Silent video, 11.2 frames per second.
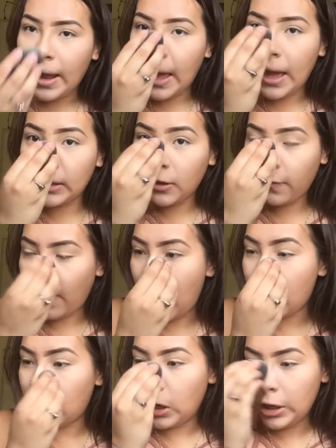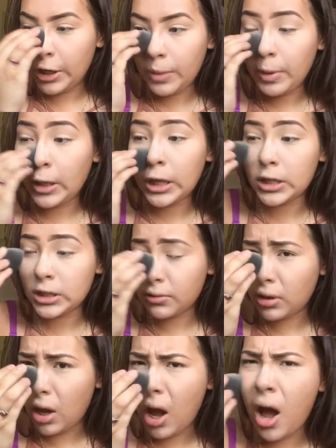had the fan earlier because it was,
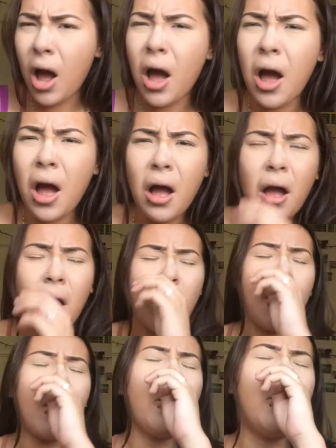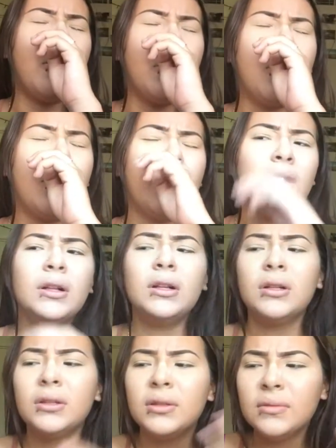oh!
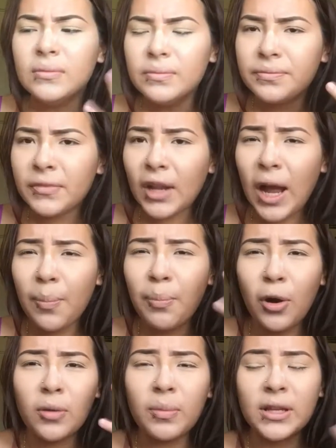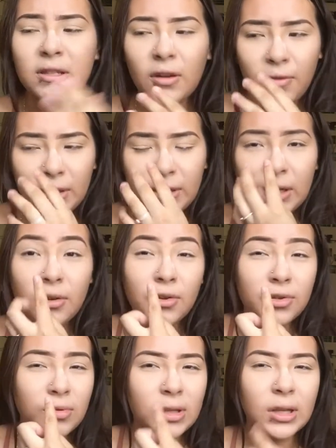I poked myself with the
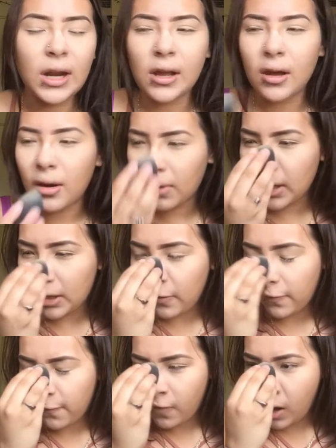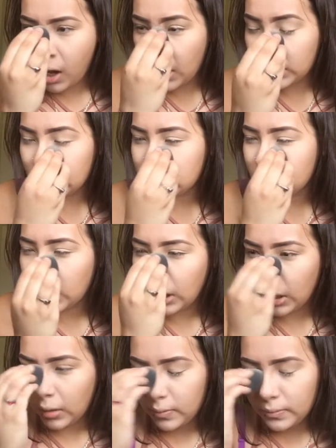nose ring that I got right here. Fuck, that shit
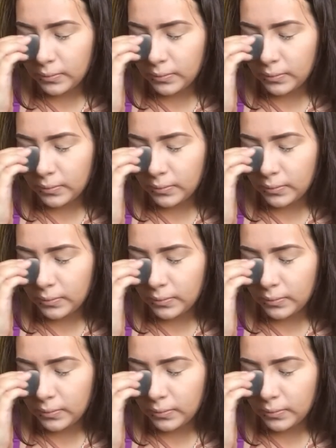hurt.